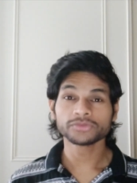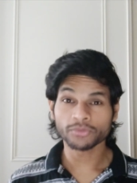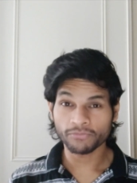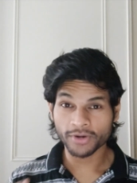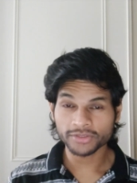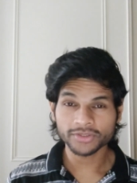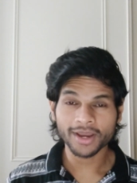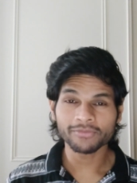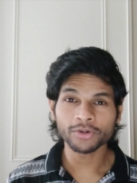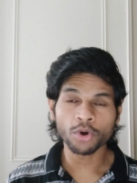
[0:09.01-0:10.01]
So first
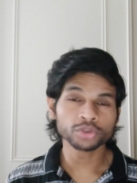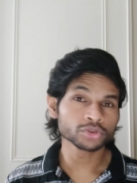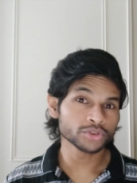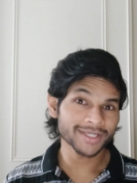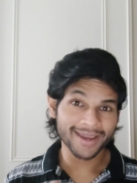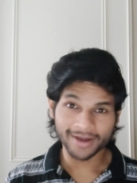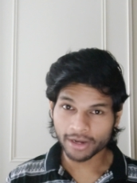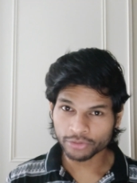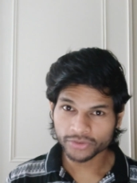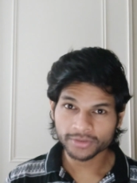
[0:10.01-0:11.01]
I will go through the
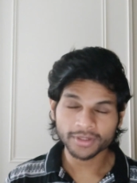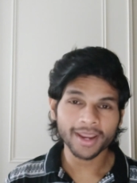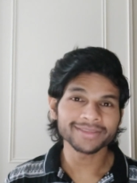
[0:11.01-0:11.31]
analogy